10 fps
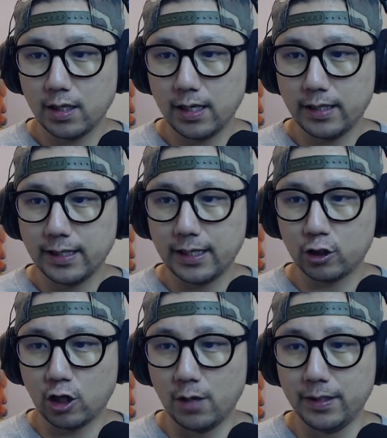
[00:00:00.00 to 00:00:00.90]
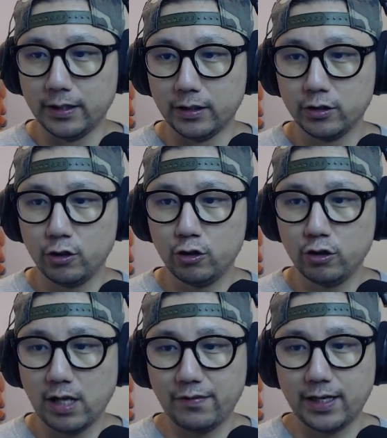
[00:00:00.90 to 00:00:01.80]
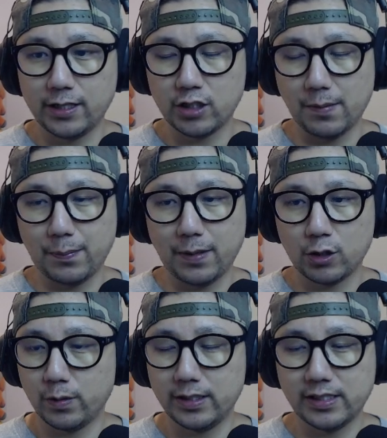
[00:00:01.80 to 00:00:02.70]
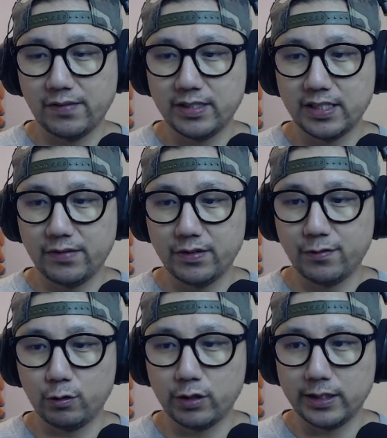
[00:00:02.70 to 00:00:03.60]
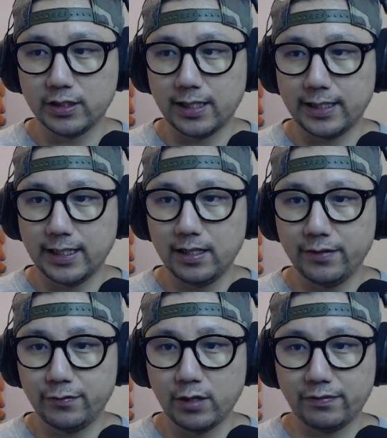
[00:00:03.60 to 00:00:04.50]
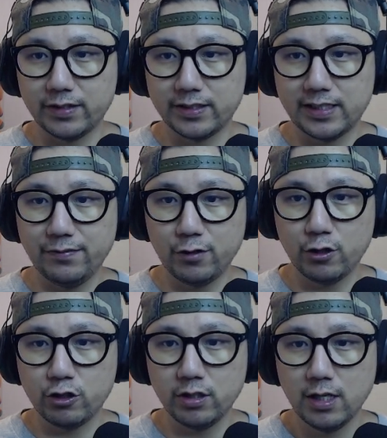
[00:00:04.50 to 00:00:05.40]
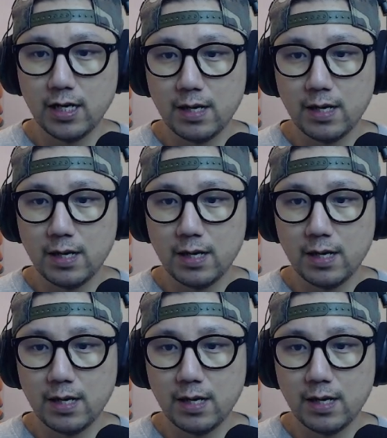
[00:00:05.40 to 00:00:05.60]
and then common. So you should have a Cyberpunk 2077 folder inside here if you have the Steam version.